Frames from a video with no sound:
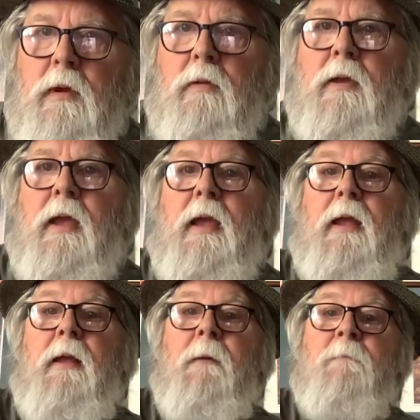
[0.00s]
Okay,
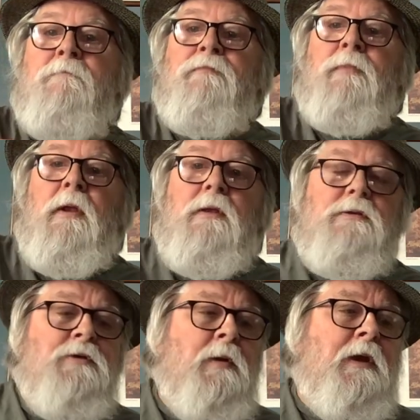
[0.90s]

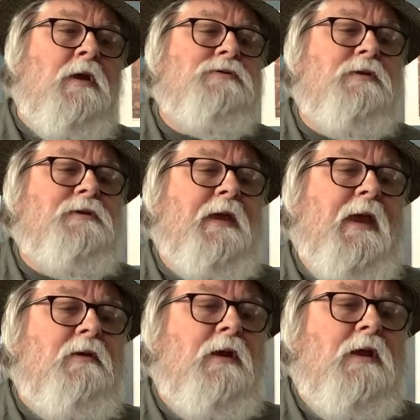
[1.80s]
so it goes
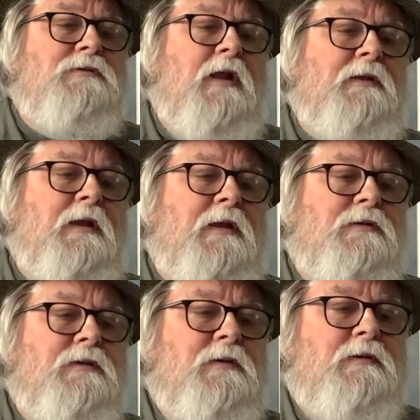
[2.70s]
together, it goes like this.